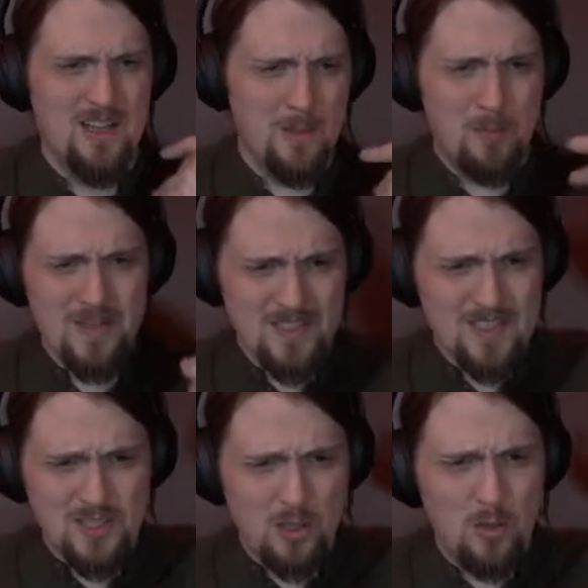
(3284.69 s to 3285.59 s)
"The
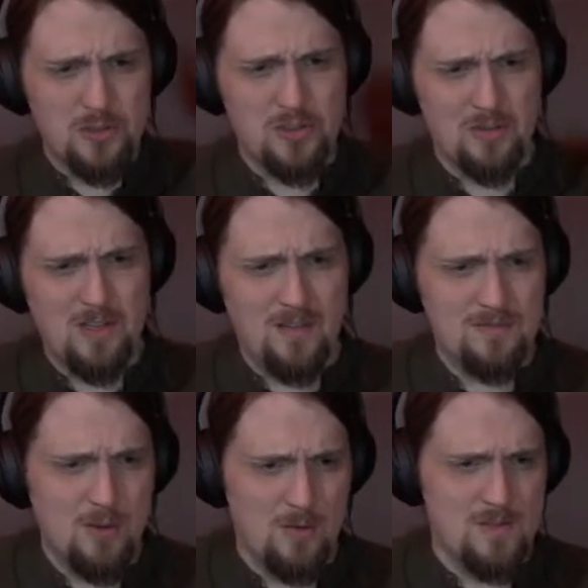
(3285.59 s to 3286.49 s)
Princess Goldtree, of
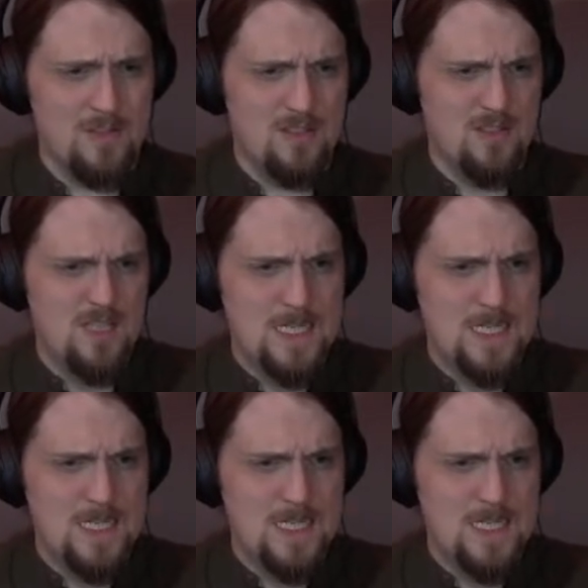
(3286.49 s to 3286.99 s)
course."